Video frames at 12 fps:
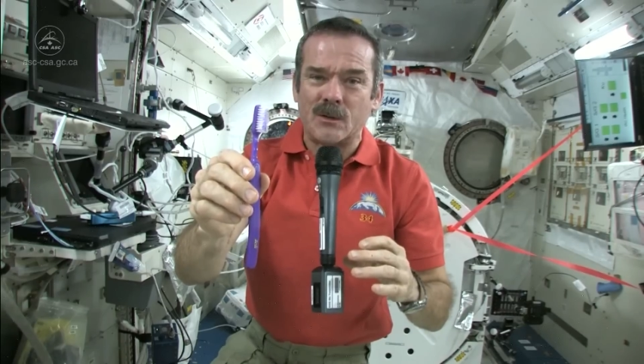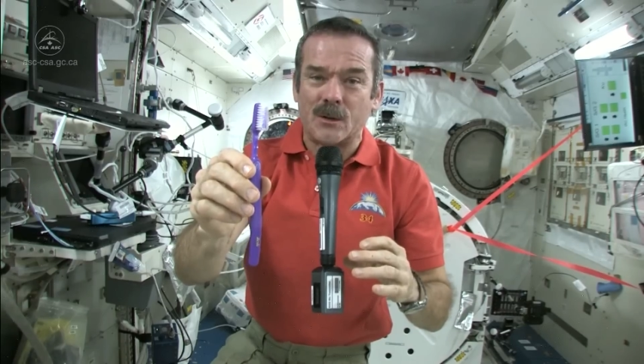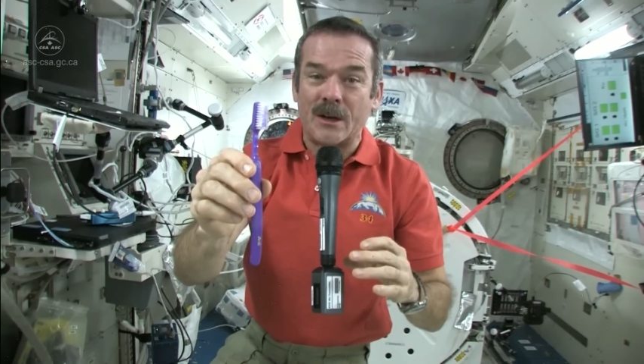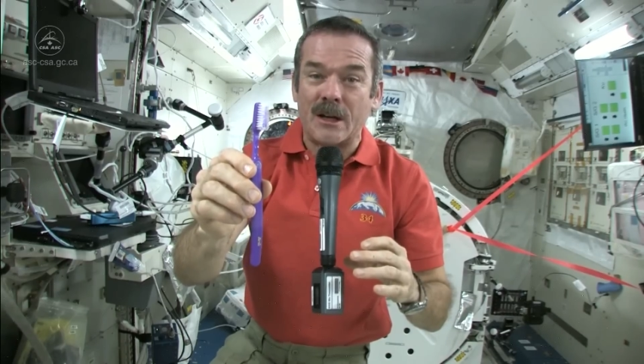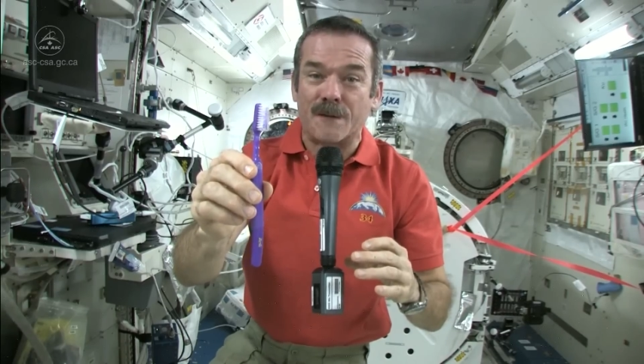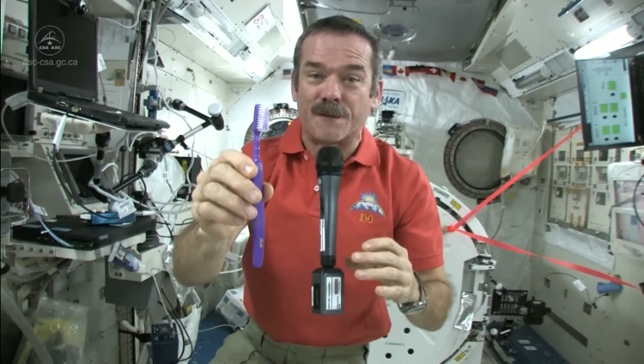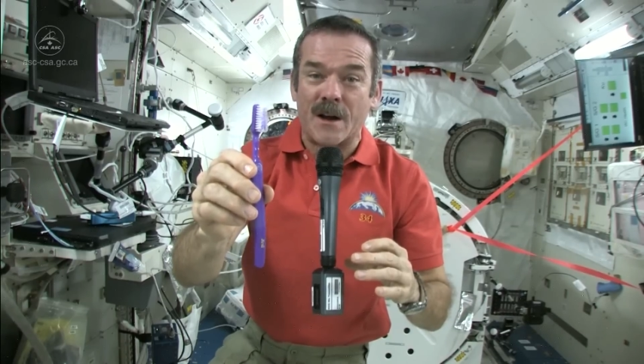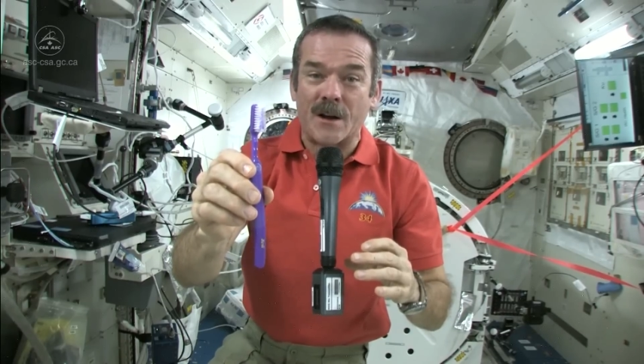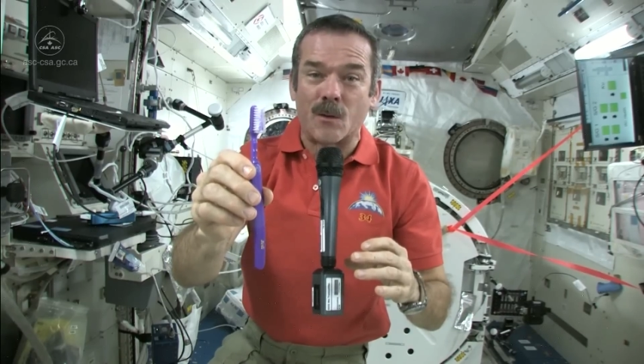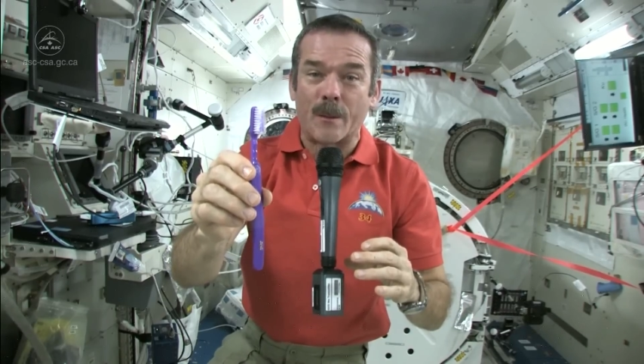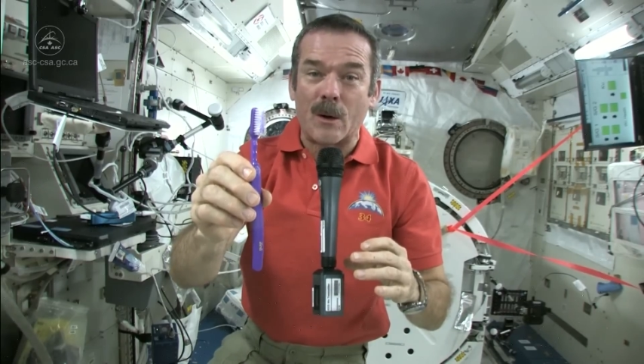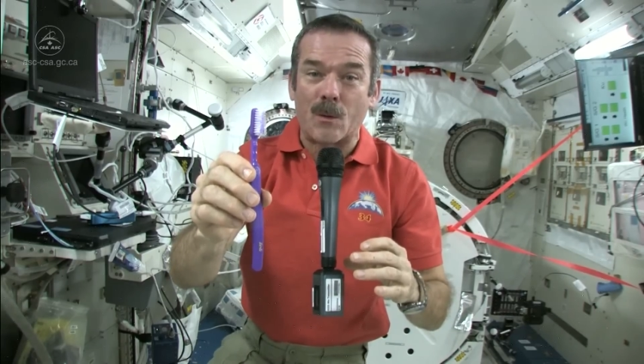so I need to
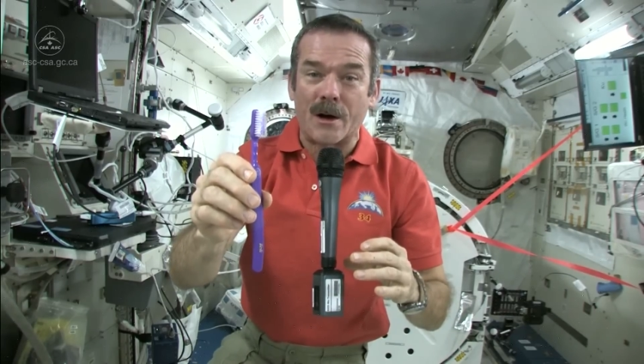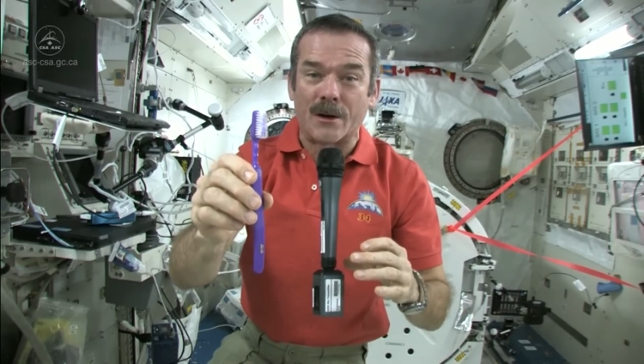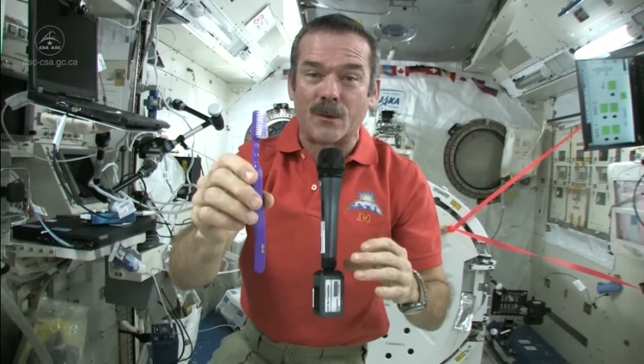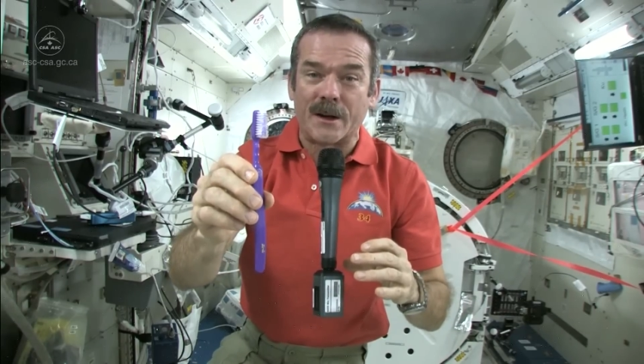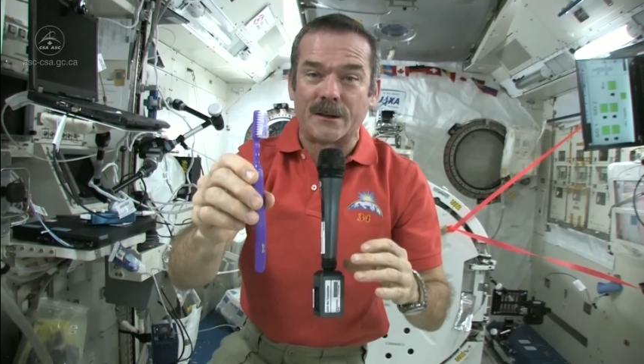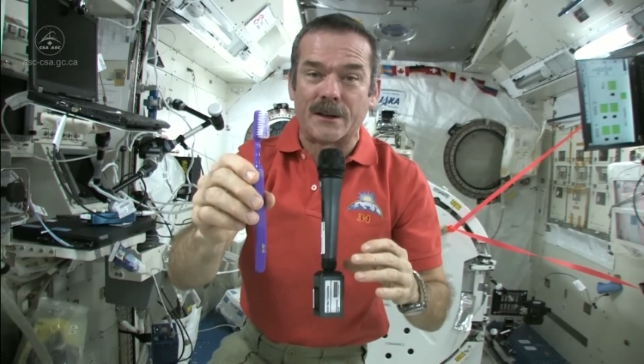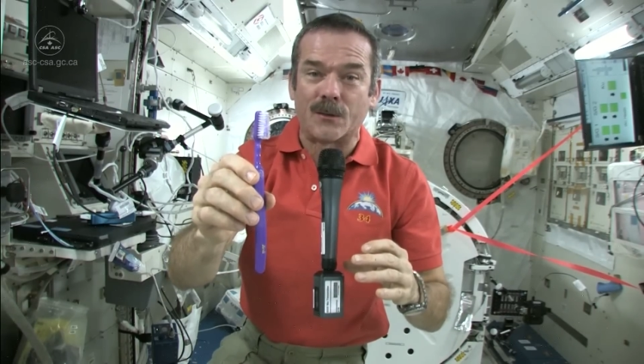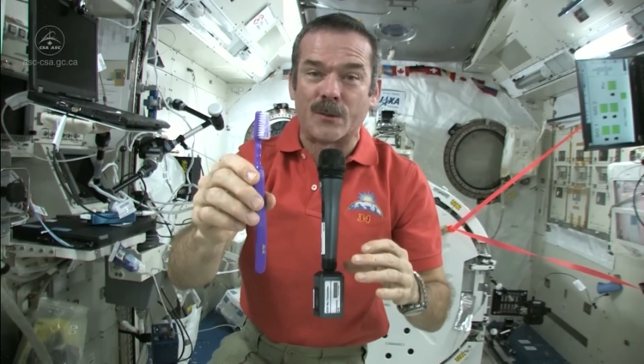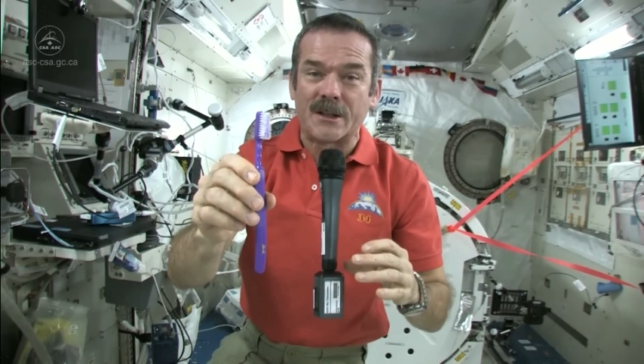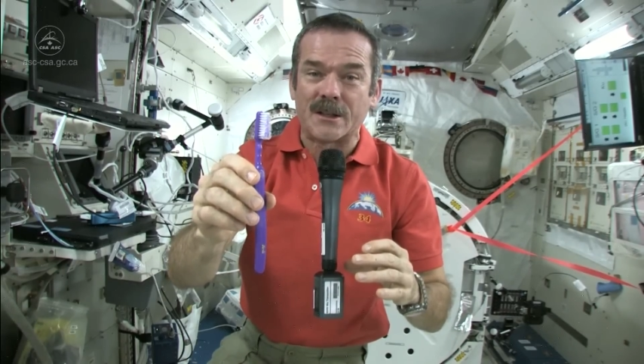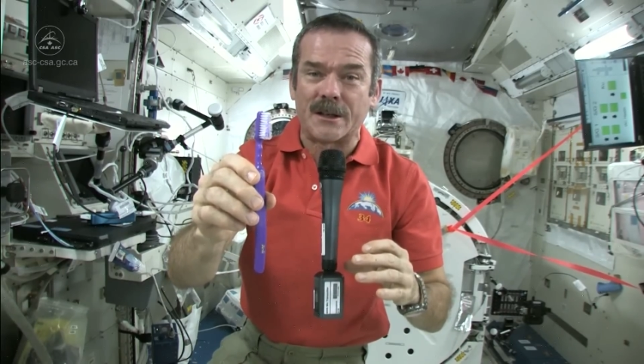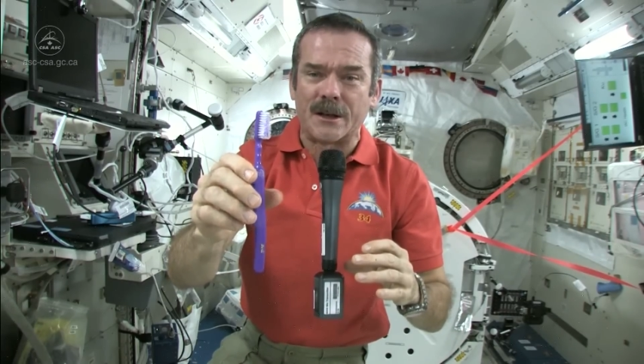find where my water went and
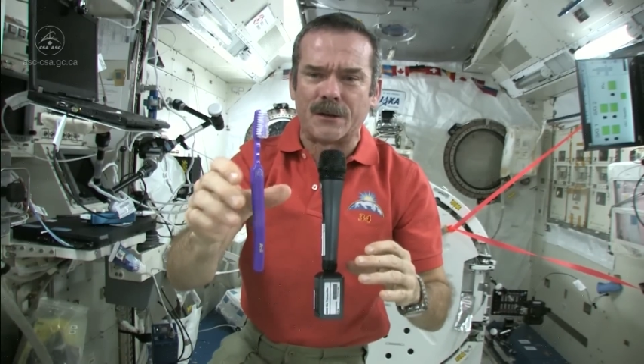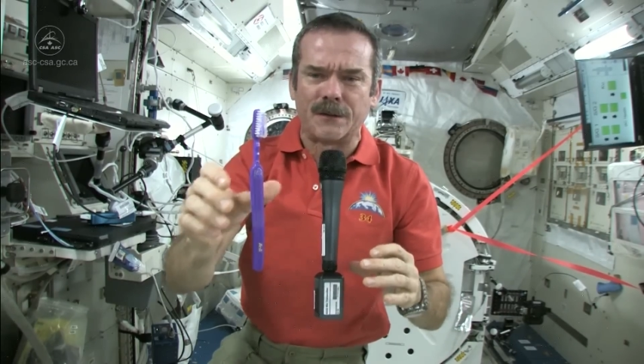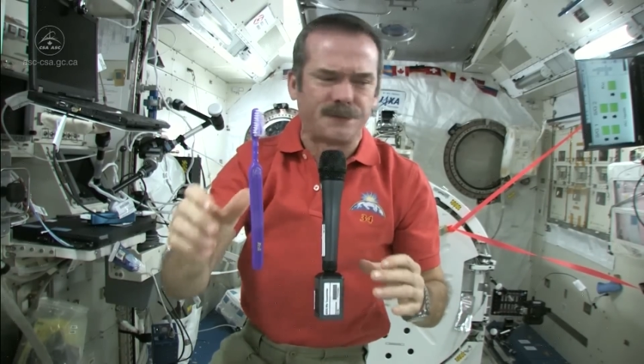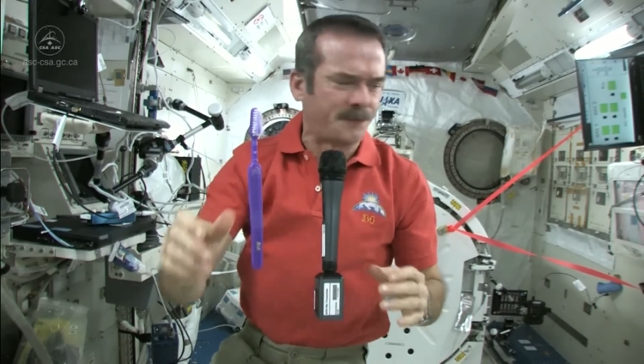rinse it out.